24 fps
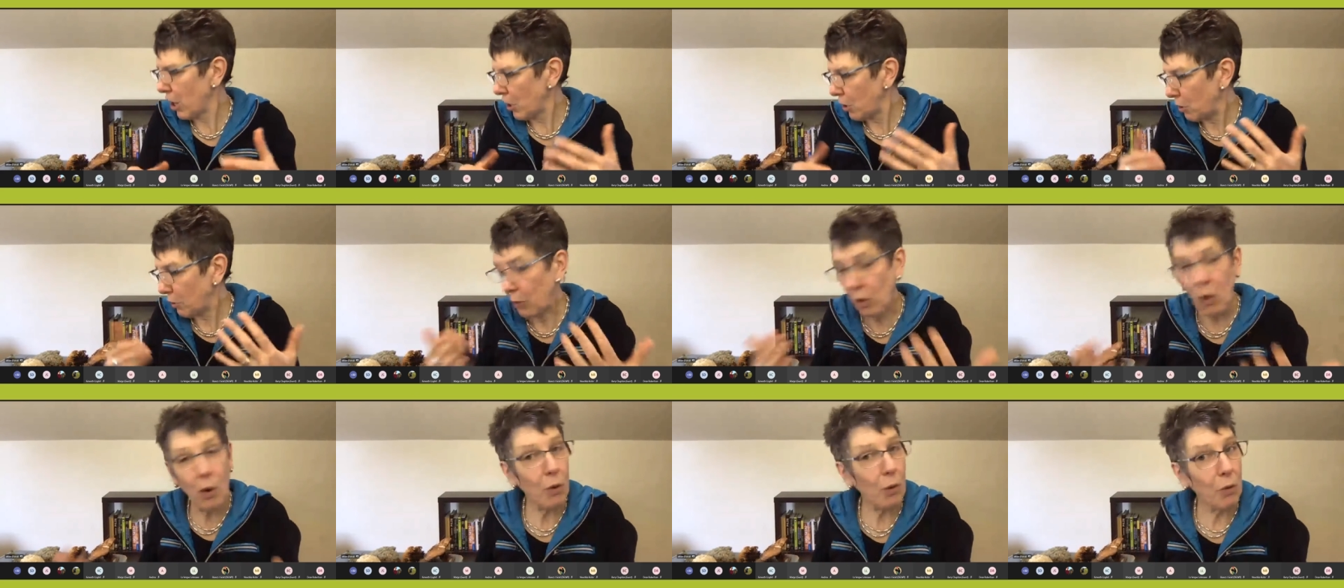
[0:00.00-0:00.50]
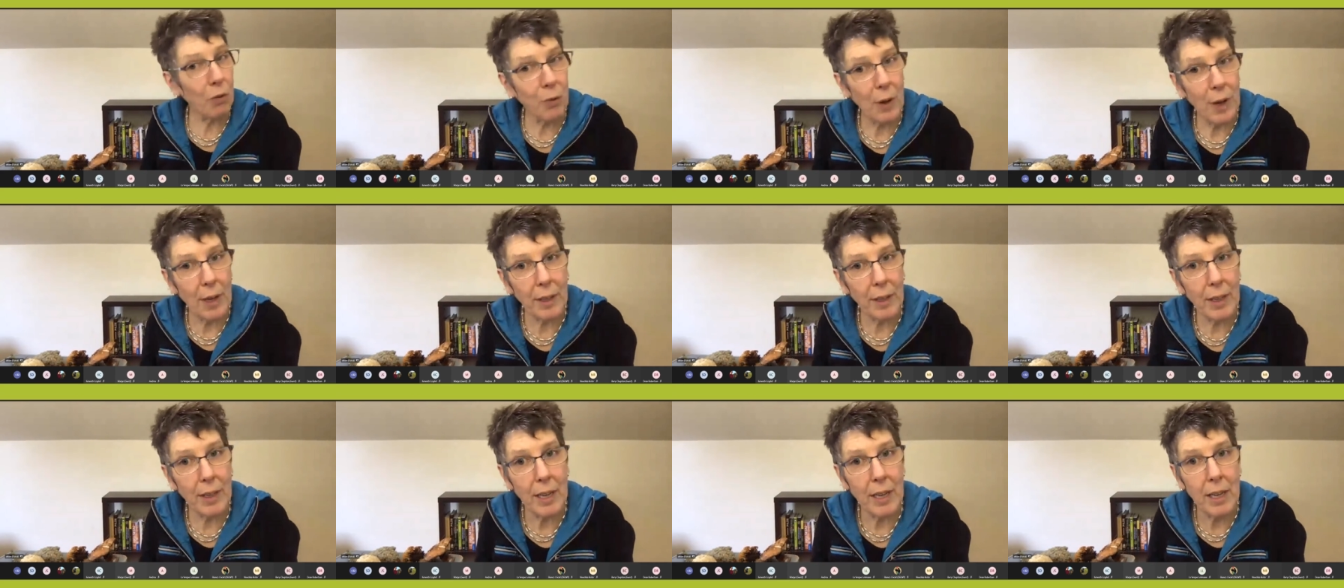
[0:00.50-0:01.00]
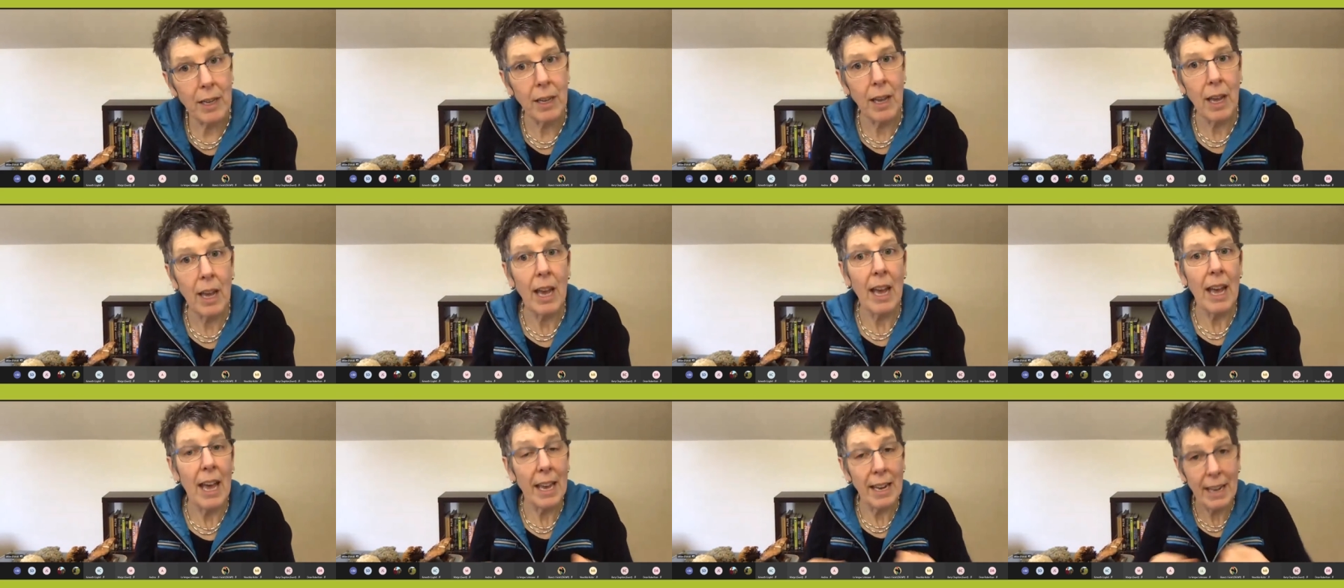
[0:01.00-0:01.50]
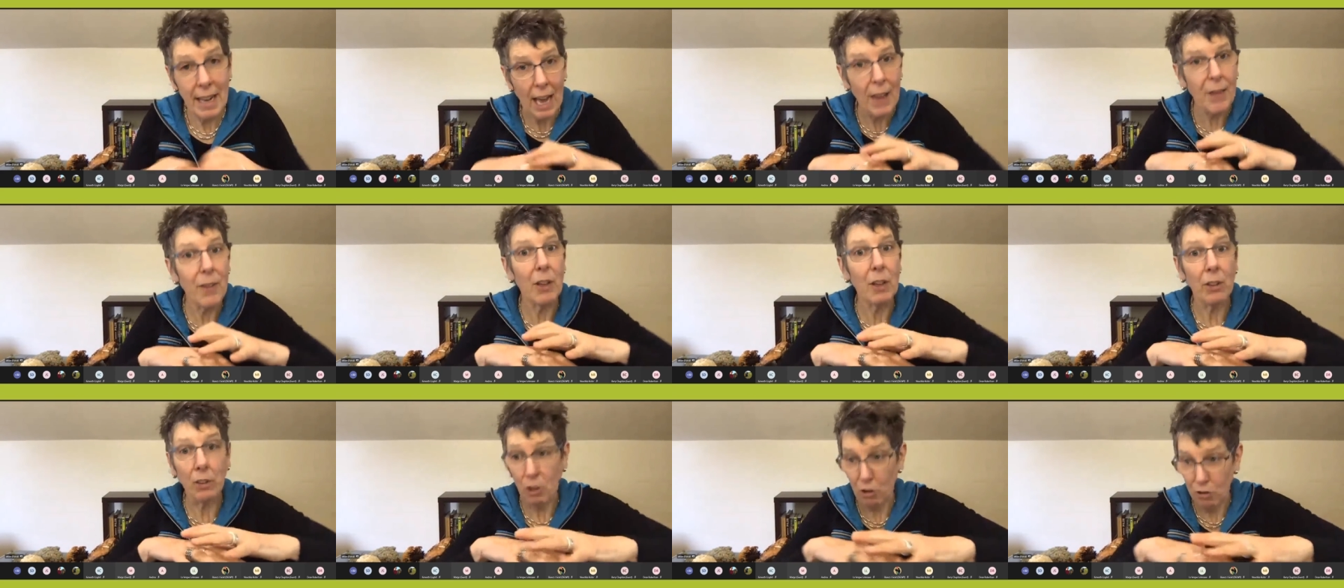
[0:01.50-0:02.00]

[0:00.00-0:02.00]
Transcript: you've got fungi and other